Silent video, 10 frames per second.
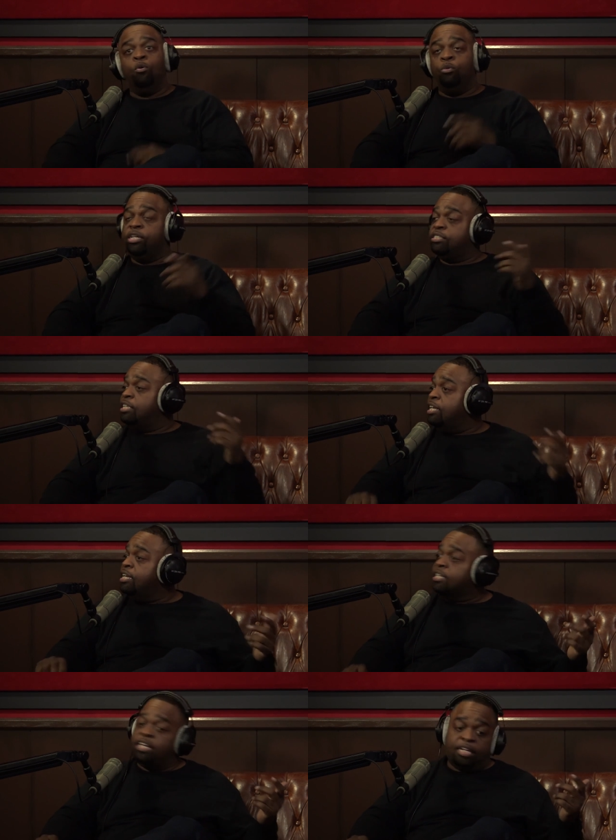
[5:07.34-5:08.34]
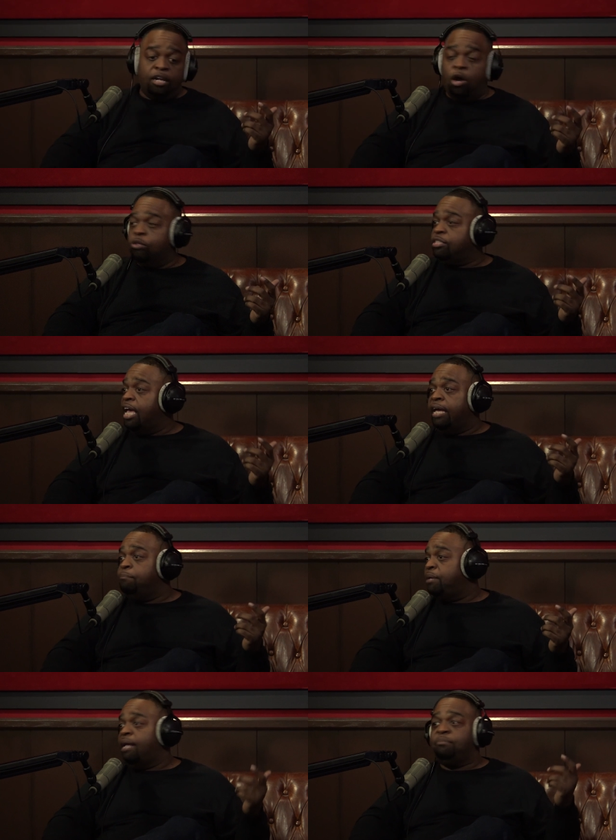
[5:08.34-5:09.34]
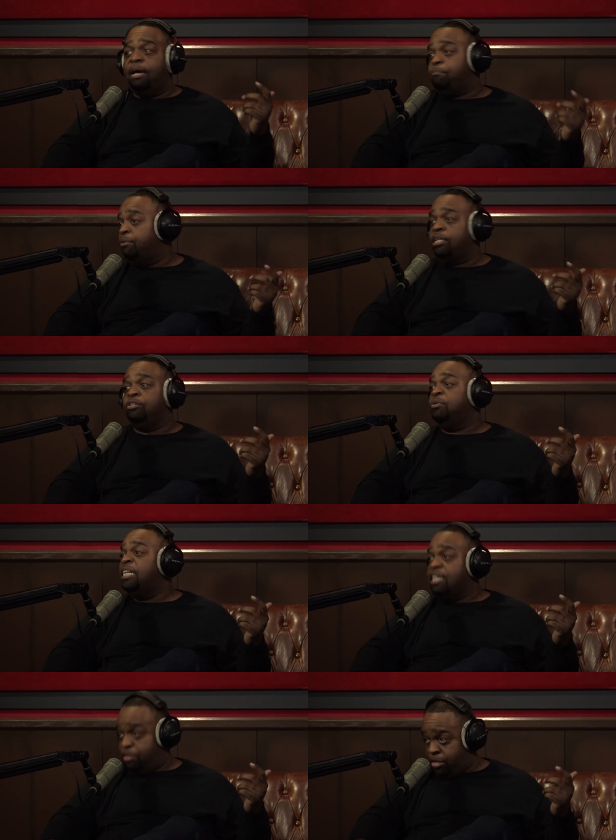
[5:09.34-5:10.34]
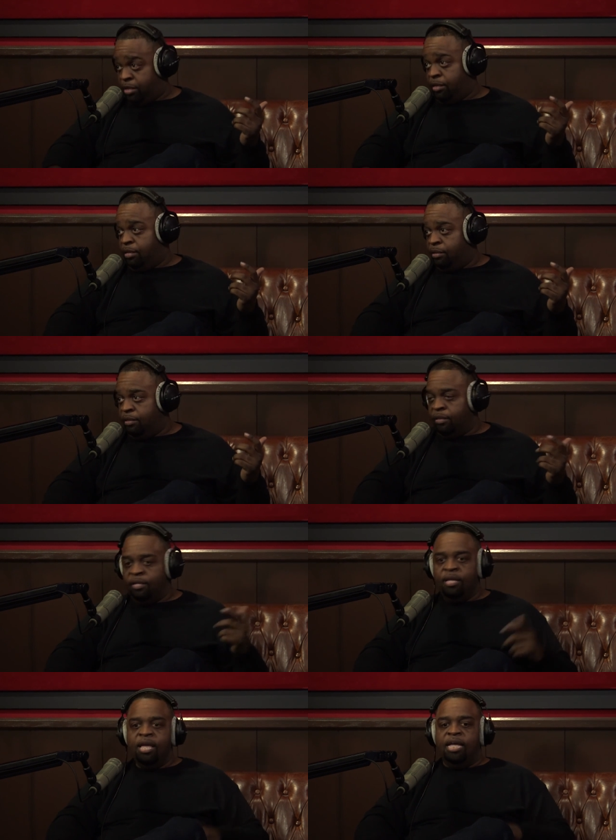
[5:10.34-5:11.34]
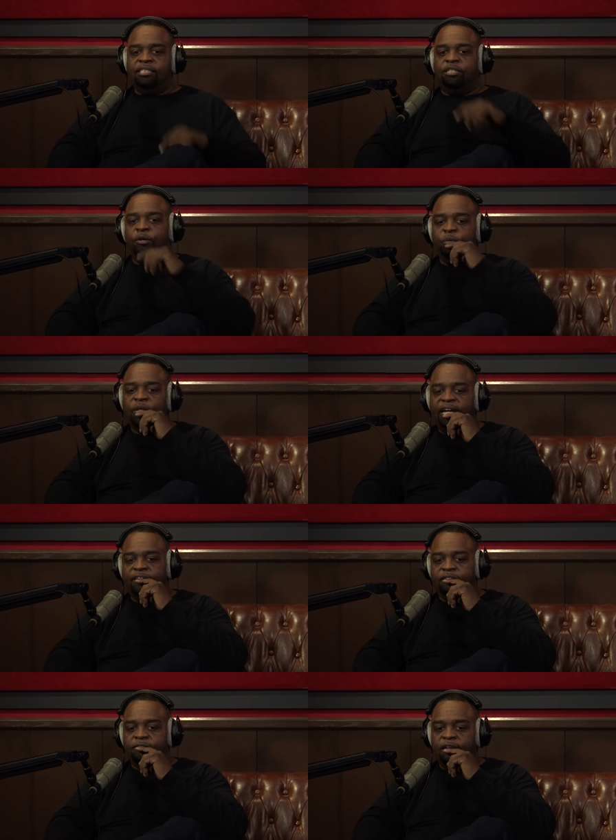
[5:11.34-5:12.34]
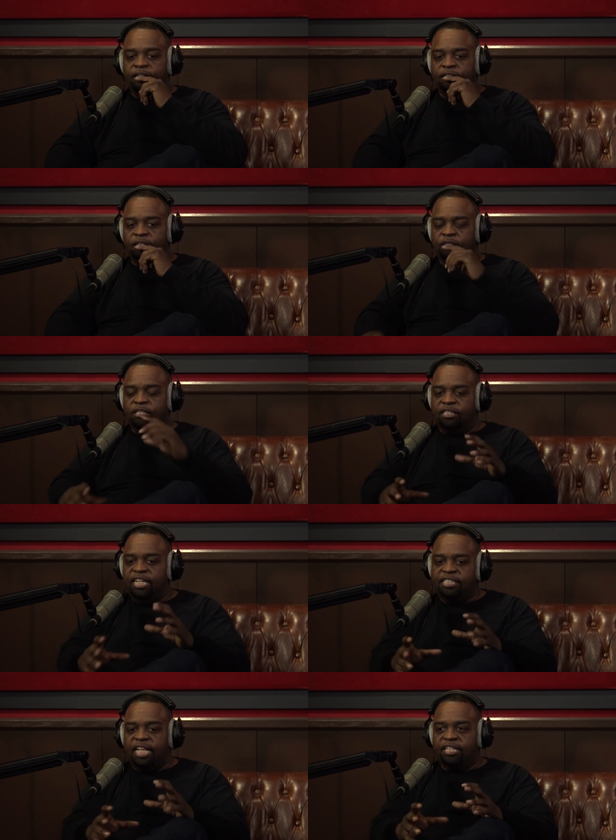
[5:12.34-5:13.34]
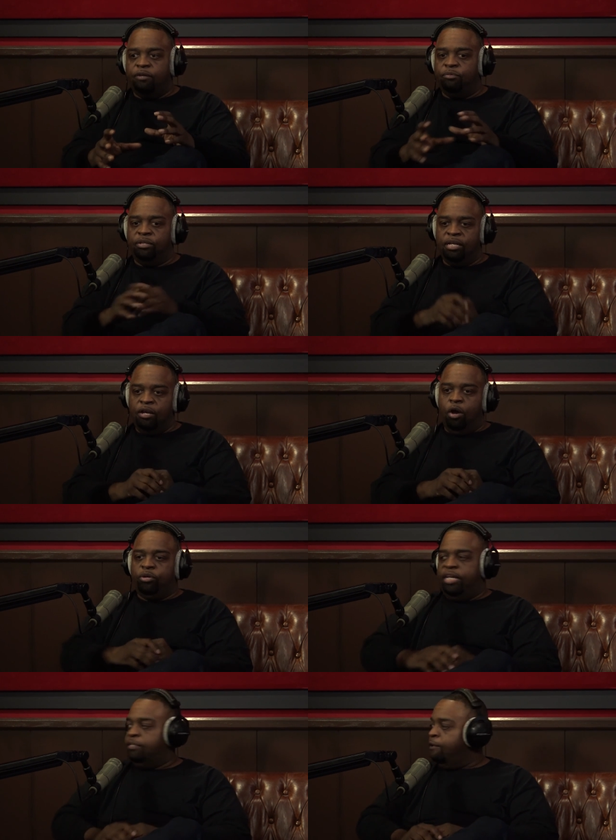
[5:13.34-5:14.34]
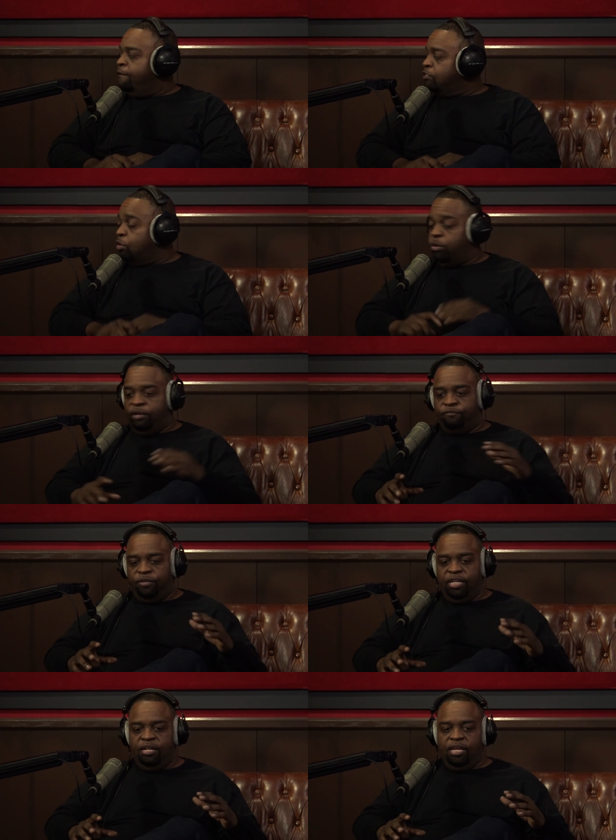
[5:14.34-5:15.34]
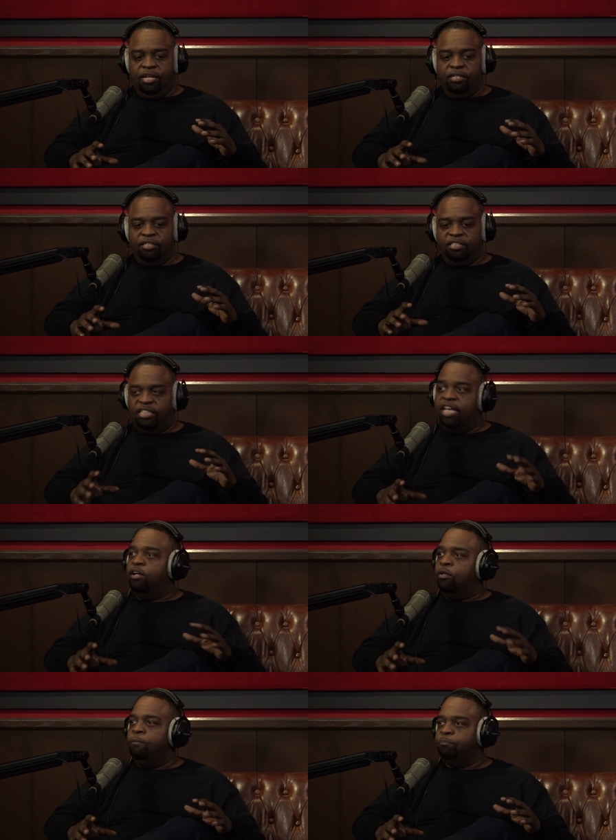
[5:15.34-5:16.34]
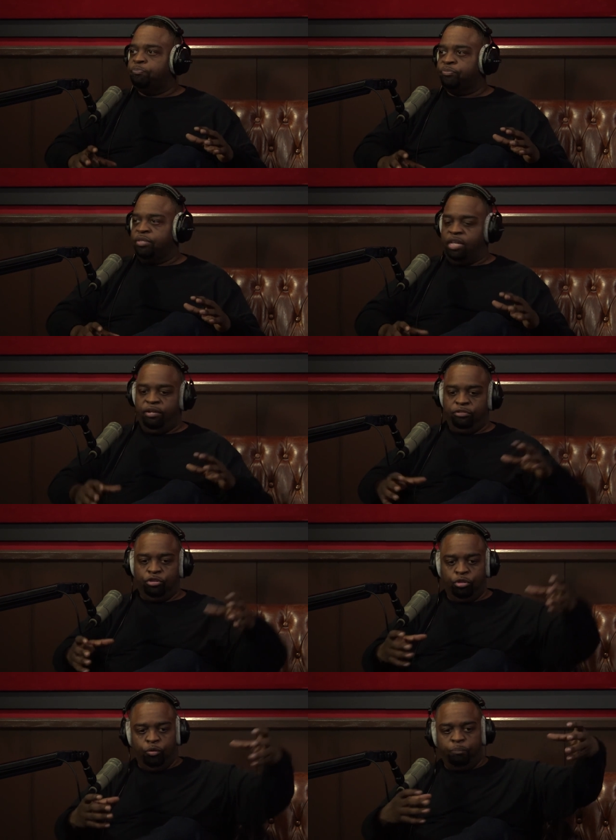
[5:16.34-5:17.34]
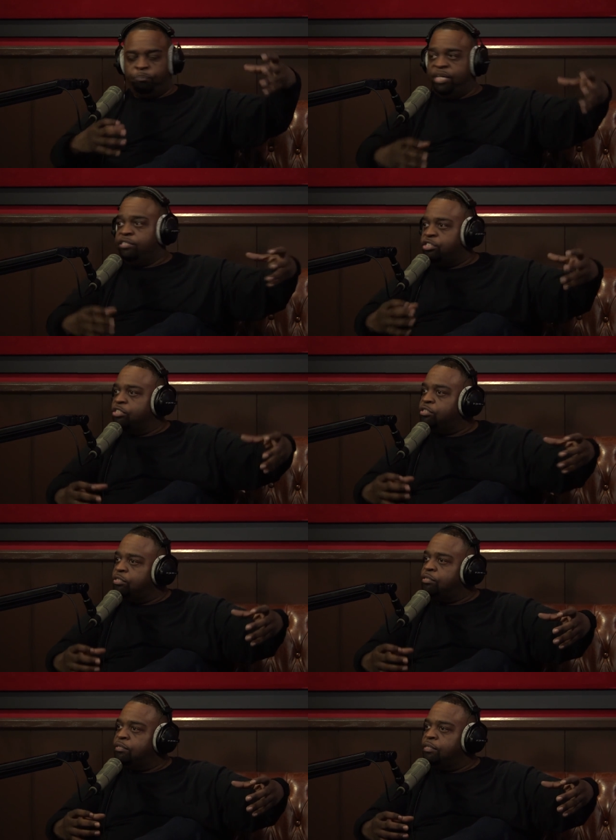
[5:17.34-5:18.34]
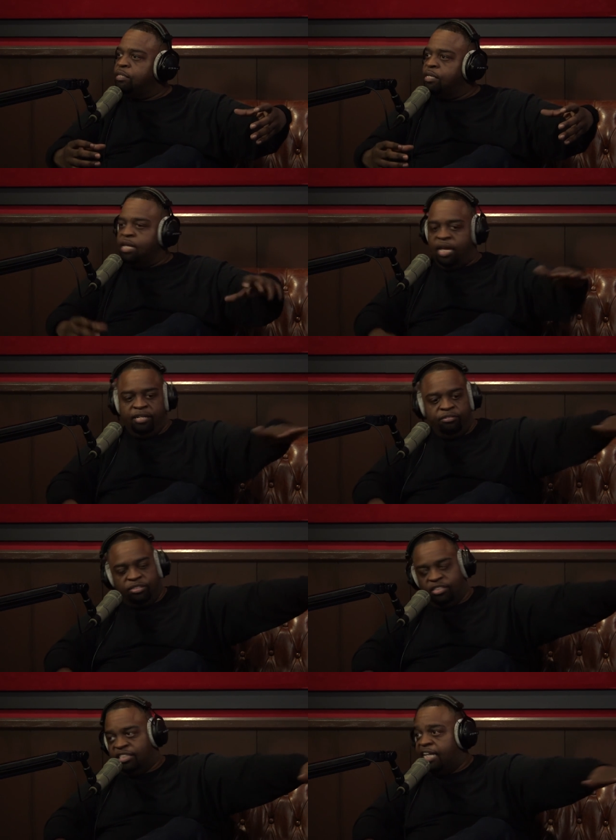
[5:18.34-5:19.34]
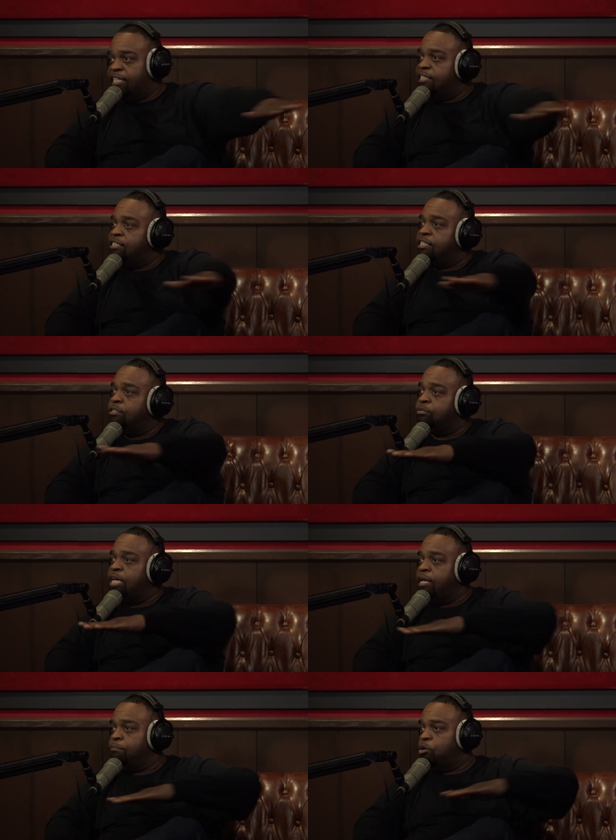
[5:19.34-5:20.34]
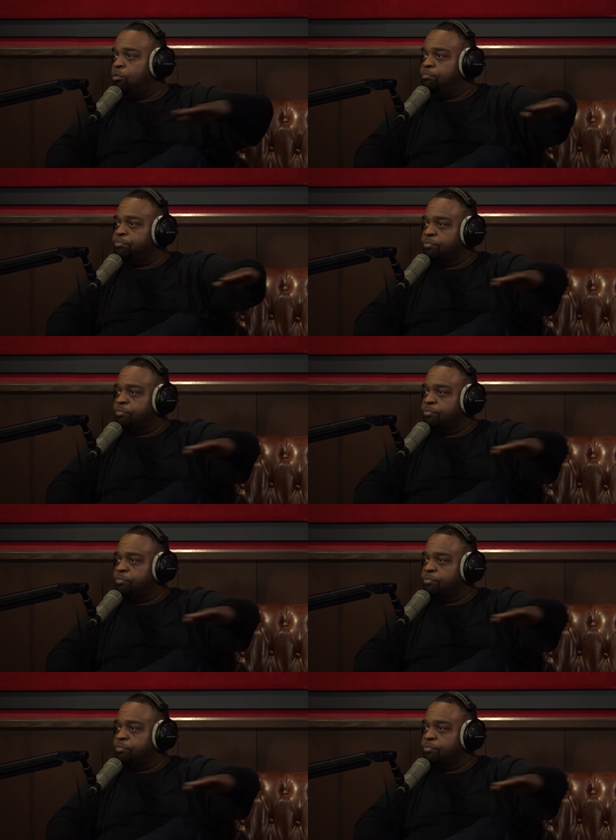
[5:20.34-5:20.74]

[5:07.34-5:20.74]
Yeah, yeah. We can sit here and kick it all day, but I'm not bringing you anything. Yeah. yeah. And so like like the, the things that they would. Okay, so if in in a cell, there's two benches. Yeah. And there's a stainless steel table.